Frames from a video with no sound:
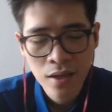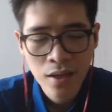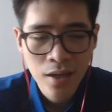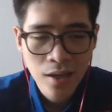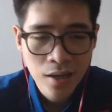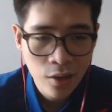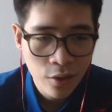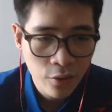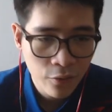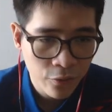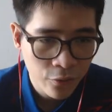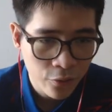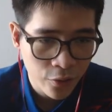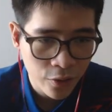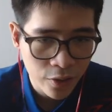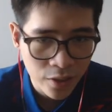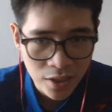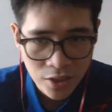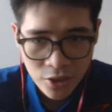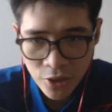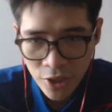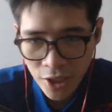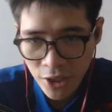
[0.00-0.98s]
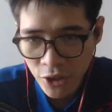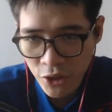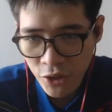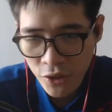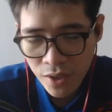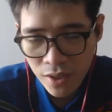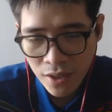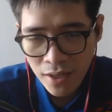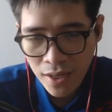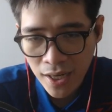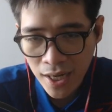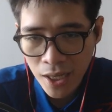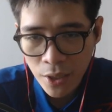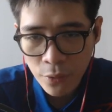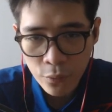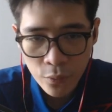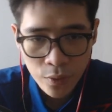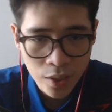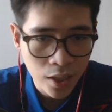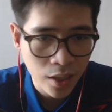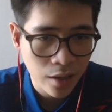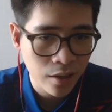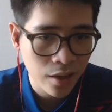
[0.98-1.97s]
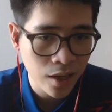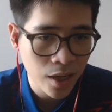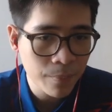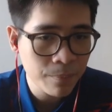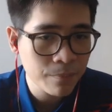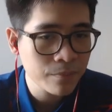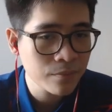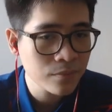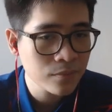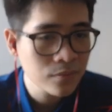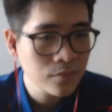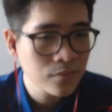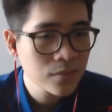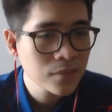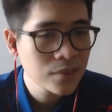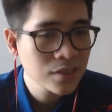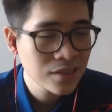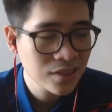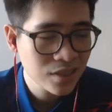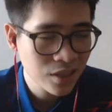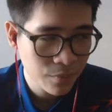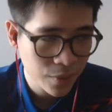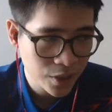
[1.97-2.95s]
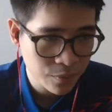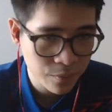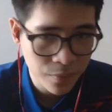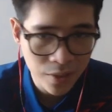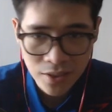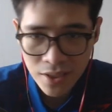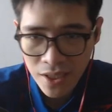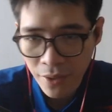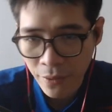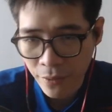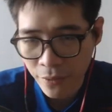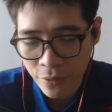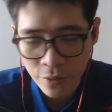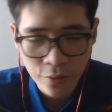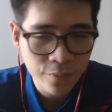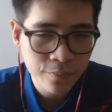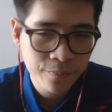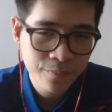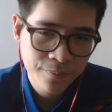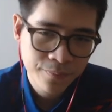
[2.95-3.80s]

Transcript: Go for an exchange, and we are up so much material.